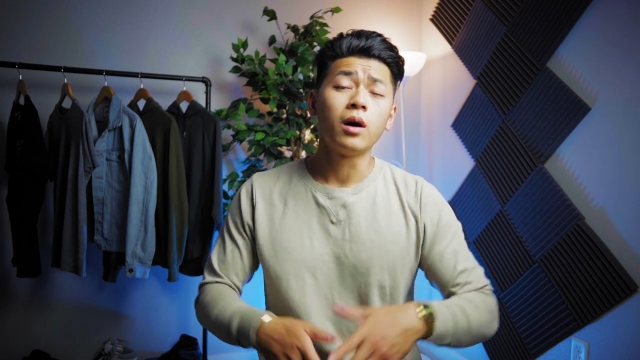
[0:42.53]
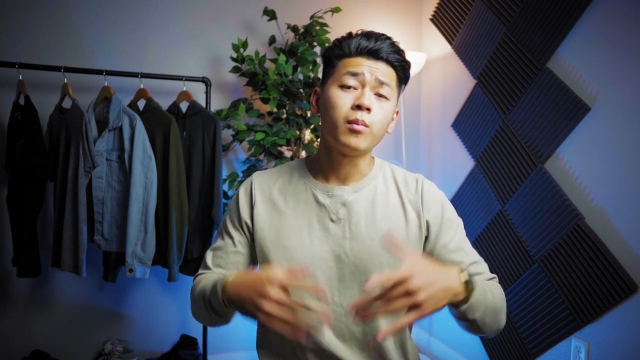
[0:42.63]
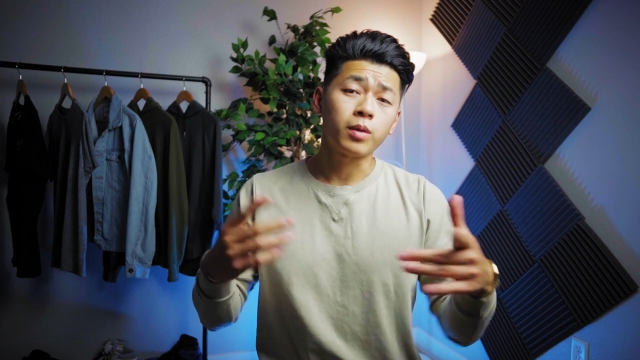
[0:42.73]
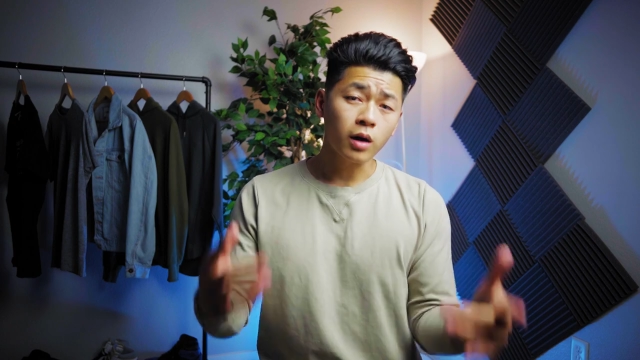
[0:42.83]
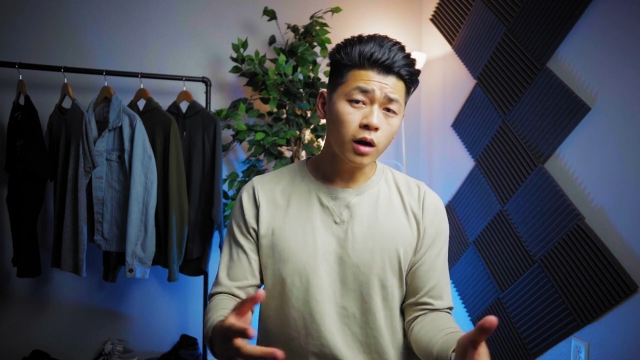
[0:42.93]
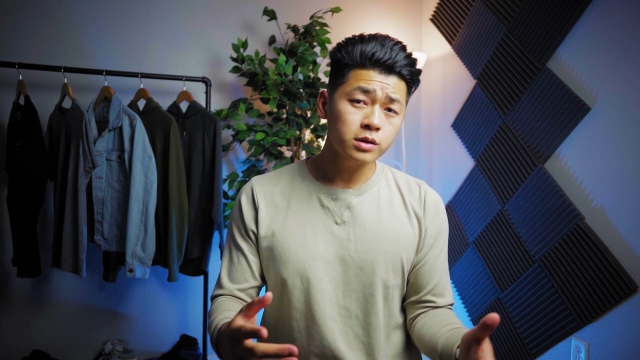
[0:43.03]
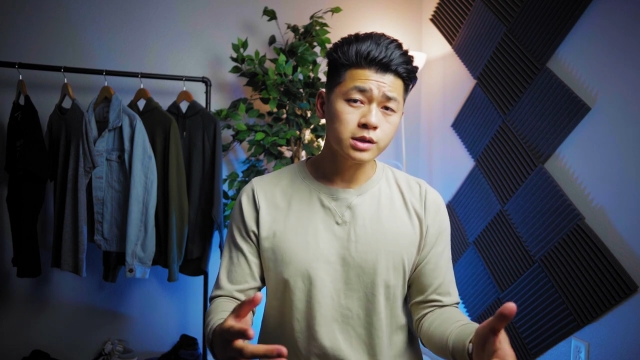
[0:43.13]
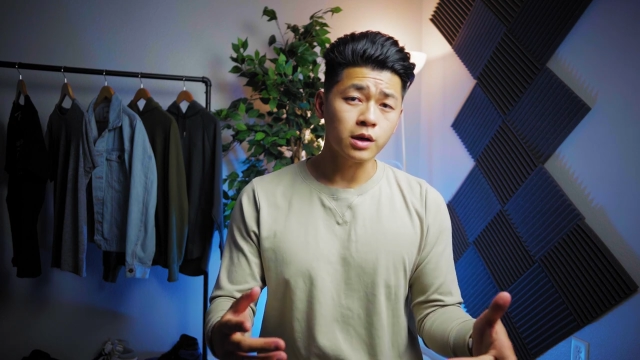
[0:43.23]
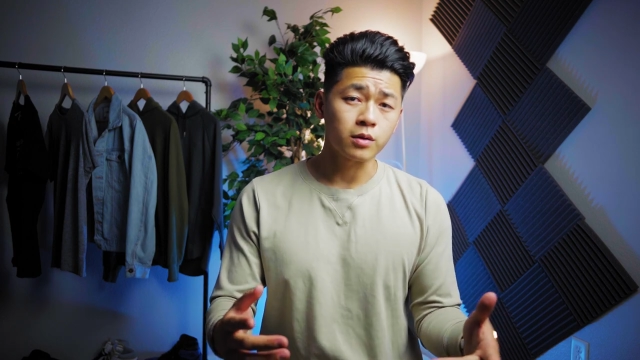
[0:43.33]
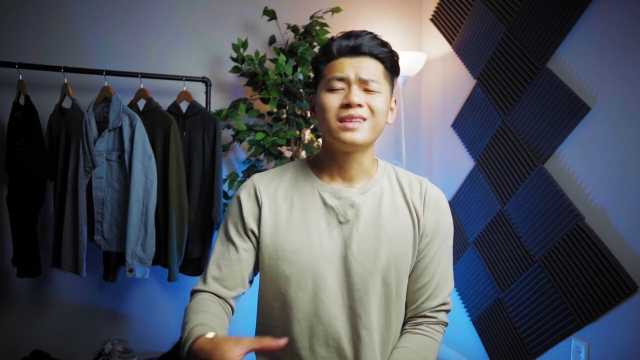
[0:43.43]
But
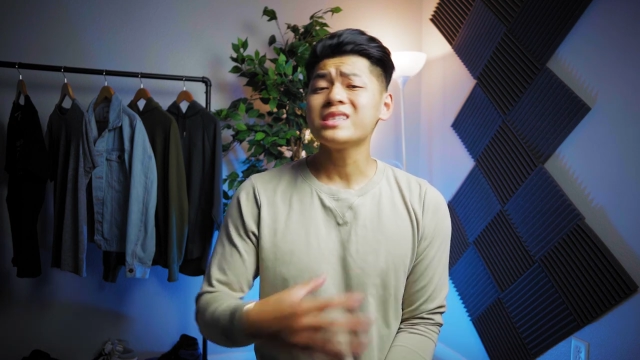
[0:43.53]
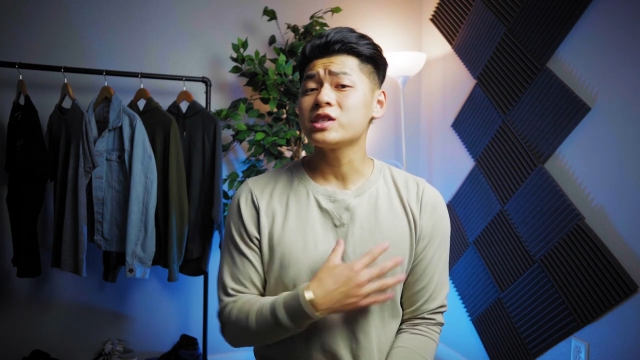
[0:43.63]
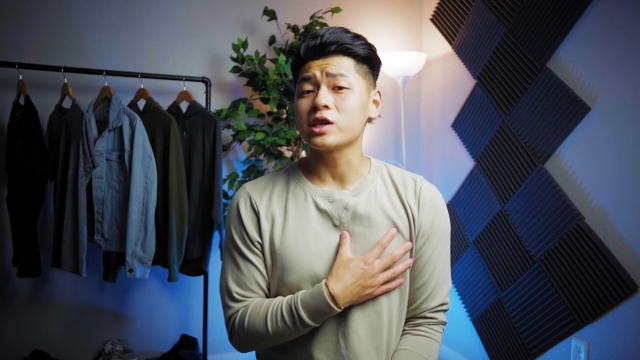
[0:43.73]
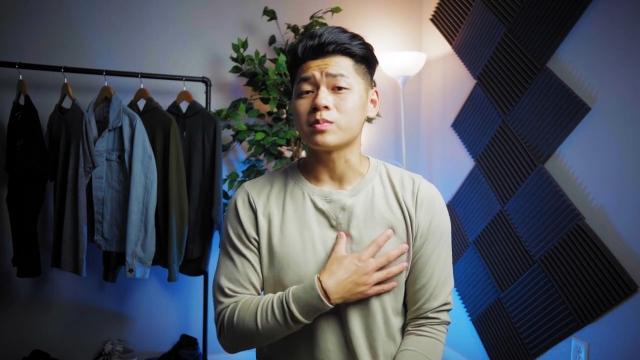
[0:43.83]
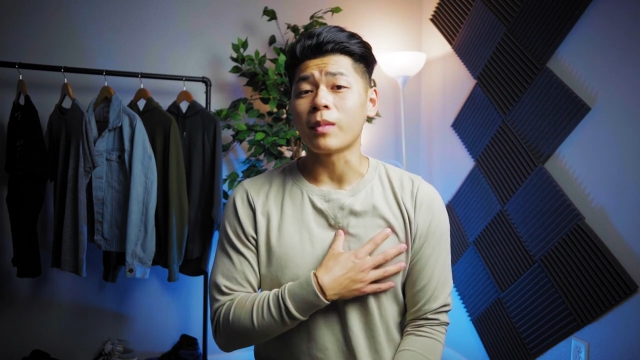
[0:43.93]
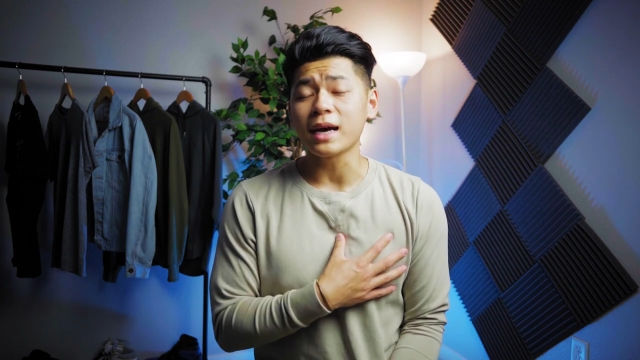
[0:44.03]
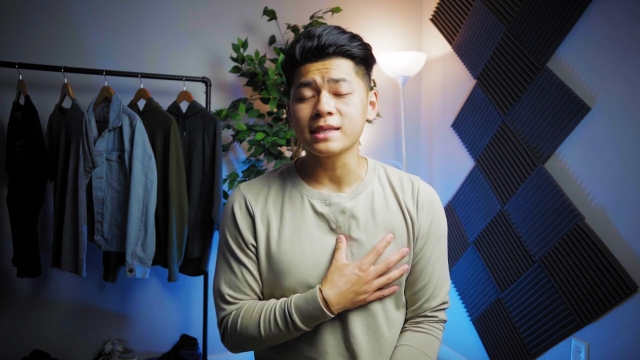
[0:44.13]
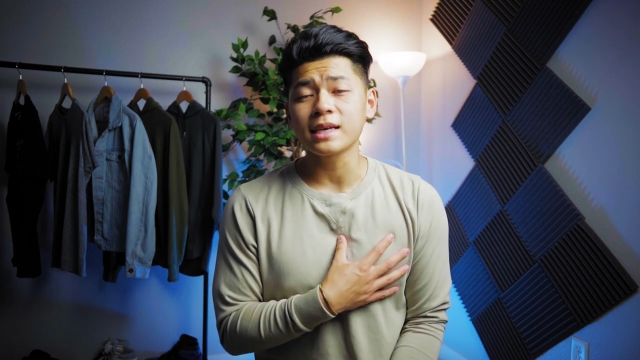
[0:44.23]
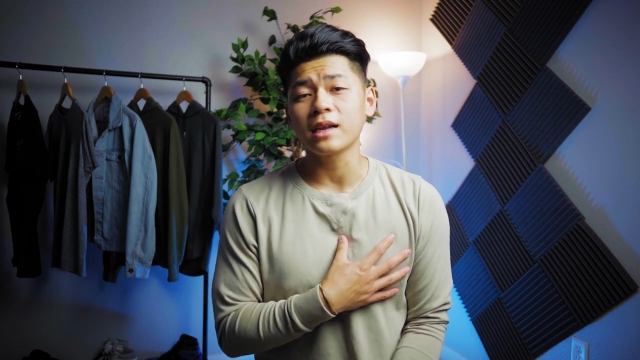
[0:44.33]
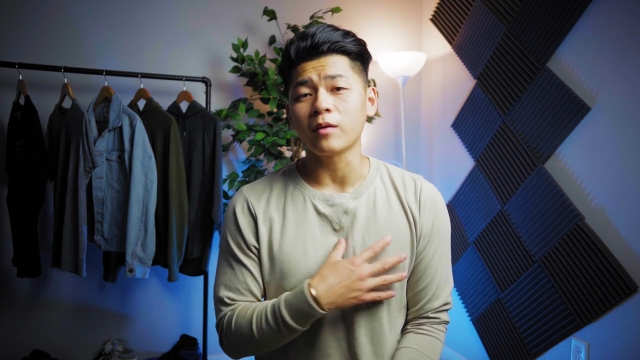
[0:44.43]
also, this is just my
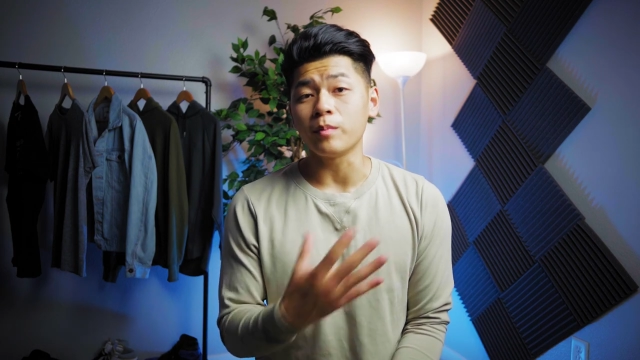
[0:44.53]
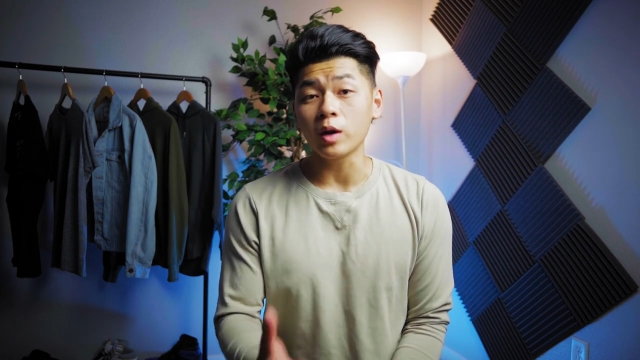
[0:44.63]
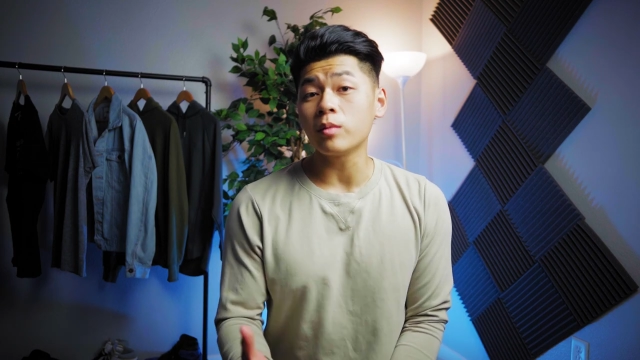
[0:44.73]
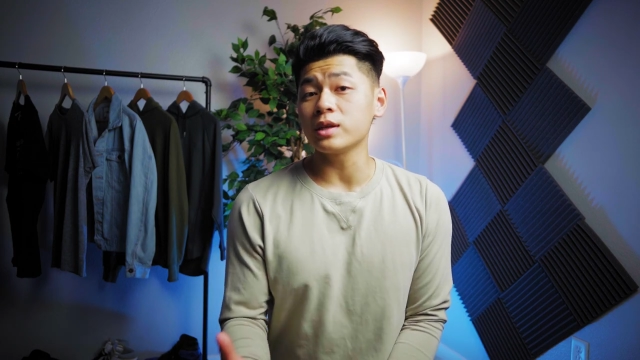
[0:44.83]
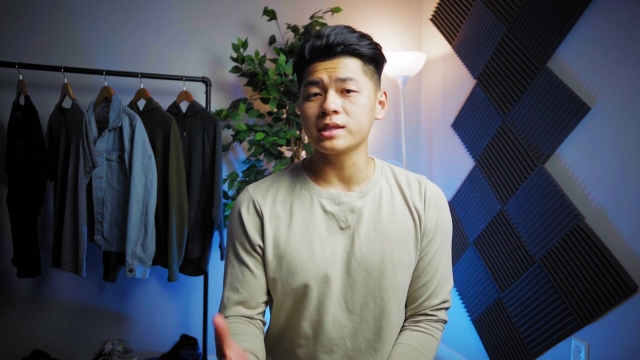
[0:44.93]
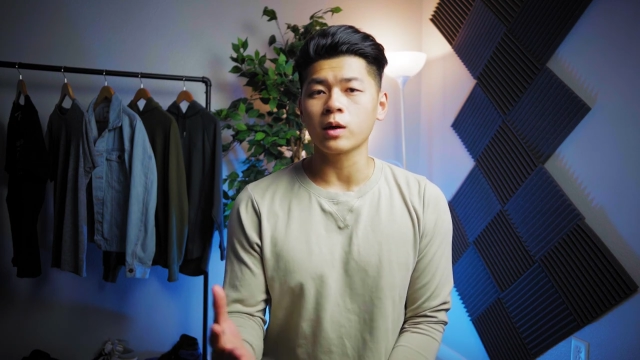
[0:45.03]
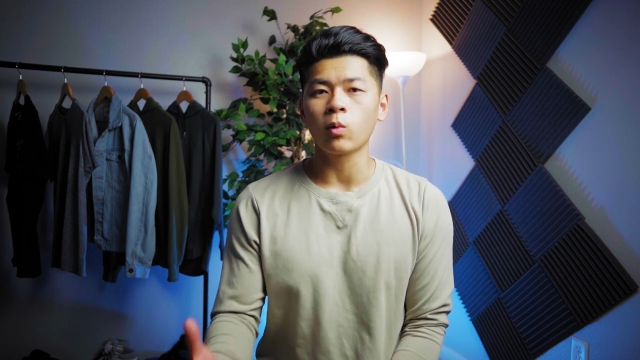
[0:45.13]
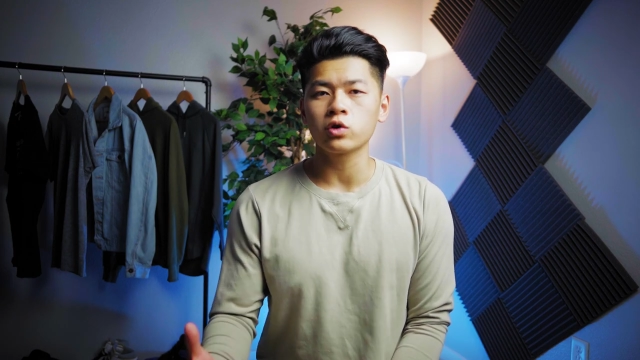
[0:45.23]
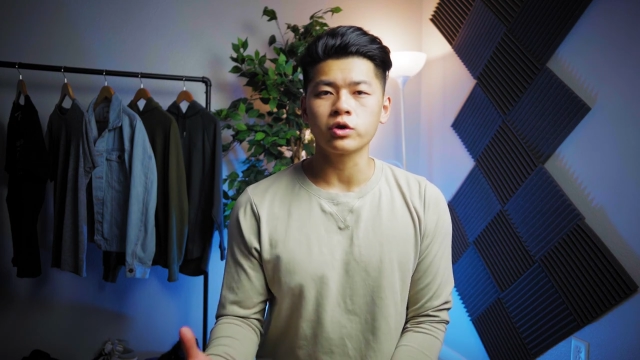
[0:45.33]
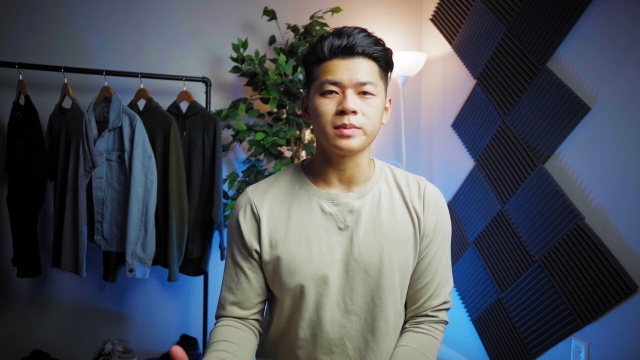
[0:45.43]
set of minimalistic
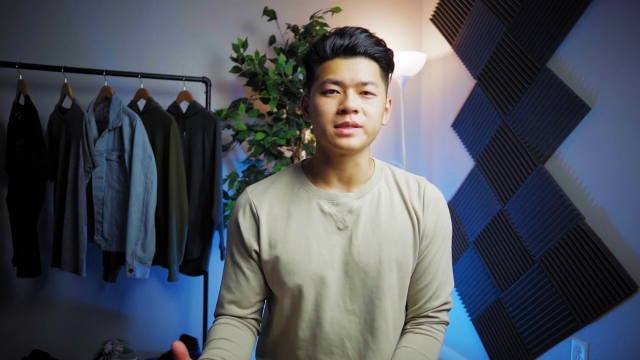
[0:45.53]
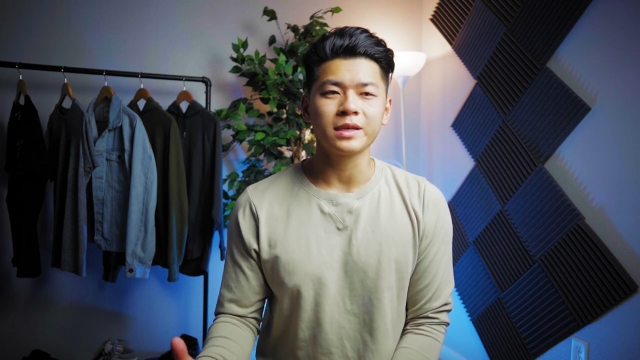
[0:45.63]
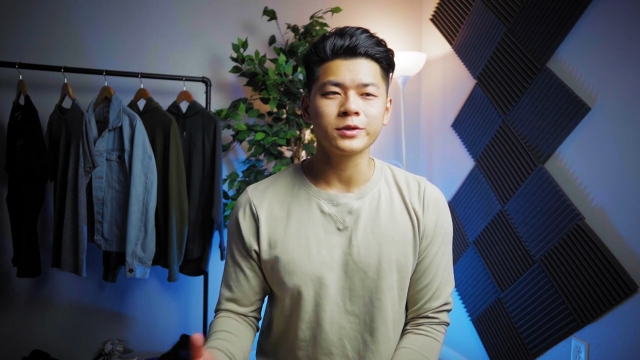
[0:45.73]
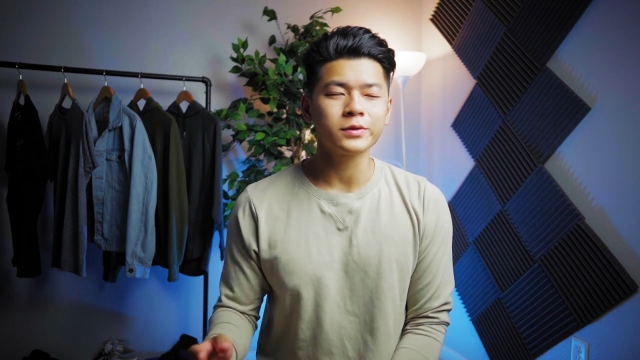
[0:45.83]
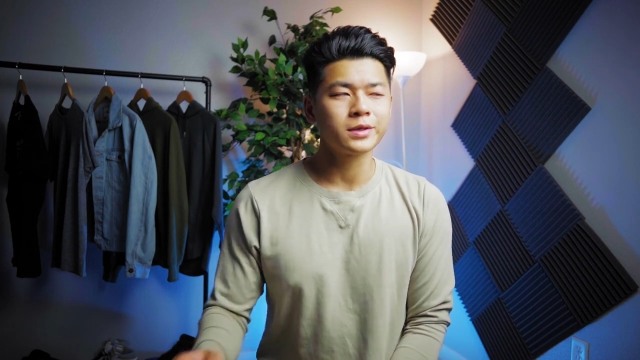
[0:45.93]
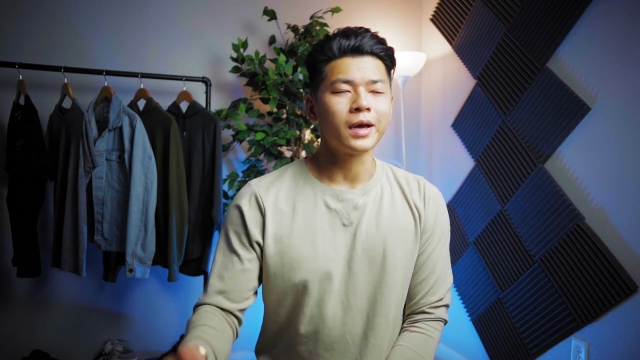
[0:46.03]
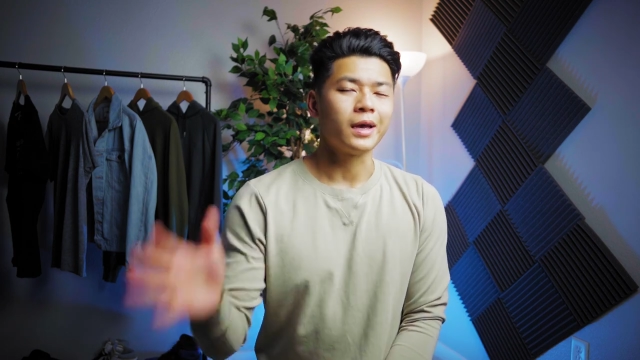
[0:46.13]
wardrobe essentials.